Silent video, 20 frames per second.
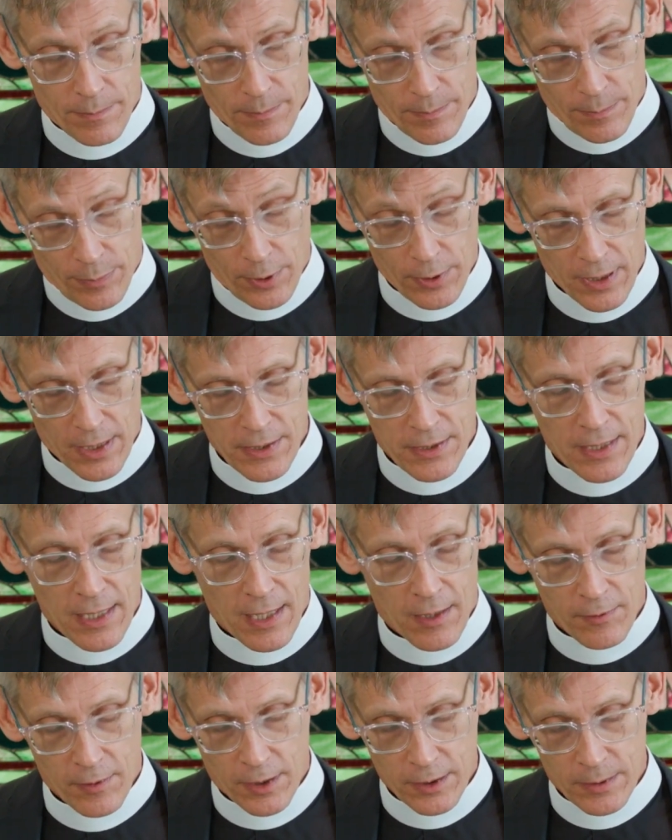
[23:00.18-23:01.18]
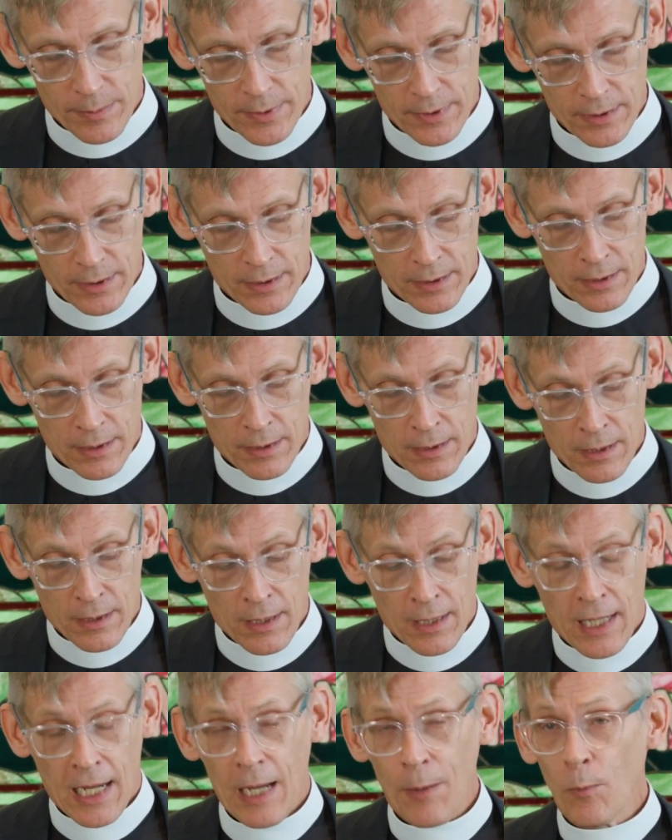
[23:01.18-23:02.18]
pull us down ultimately.
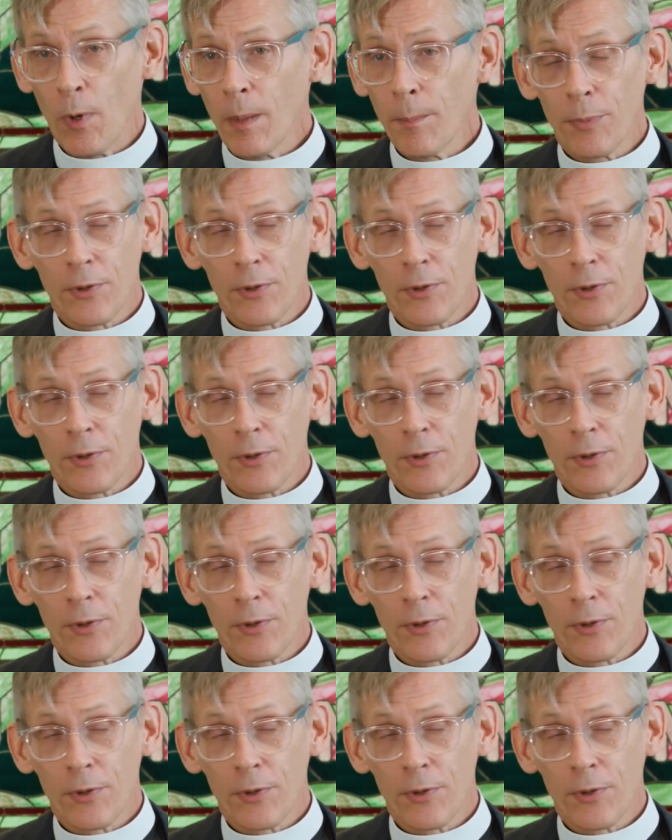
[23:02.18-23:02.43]
And one